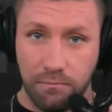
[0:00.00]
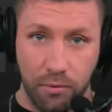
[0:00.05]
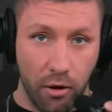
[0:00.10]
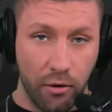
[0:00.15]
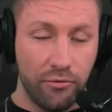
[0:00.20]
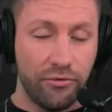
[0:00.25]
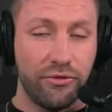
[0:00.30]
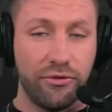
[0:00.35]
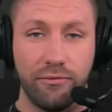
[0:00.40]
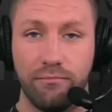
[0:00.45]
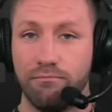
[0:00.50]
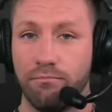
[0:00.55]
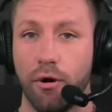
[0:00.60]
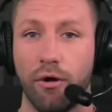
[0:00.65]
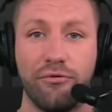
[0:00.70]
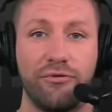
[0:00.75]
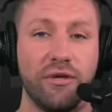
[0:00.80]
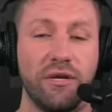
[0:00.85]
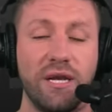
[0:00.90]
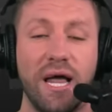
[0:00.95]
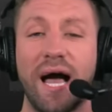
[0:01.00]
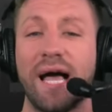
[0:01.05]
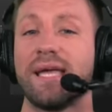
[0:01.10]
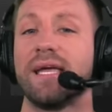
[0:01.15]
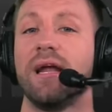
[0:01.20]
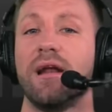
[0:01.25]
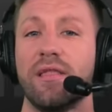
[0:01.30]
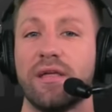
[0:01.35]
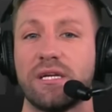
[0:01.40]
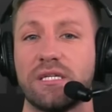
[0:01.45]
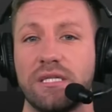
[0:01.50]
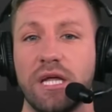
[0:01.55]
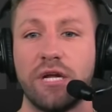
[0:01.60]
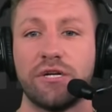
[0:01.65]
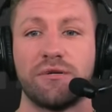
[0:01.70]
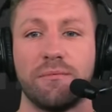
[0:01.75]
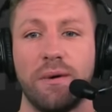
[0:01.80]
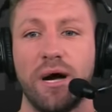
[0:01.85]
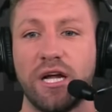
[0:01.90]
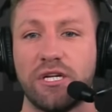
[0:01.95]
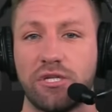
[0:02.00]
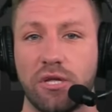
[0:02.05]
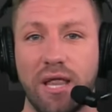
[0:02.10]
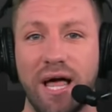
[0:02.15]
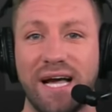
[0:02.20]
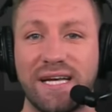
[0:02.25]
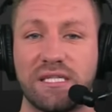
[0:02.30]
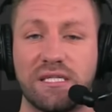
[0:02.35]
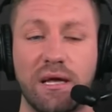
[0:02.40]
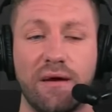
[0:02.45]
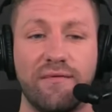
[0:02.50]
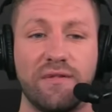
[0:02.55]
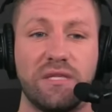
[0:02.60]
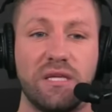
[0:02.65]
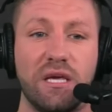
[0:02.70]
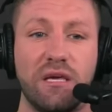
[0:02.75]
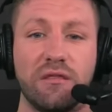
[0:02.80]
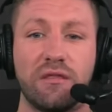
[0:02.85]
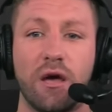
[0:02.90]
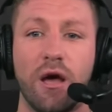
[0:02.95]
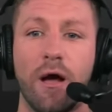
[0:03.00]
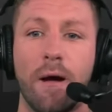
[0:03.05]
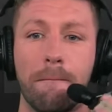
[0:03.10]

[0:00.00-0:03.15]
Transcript: both did not get an extension by July 17th.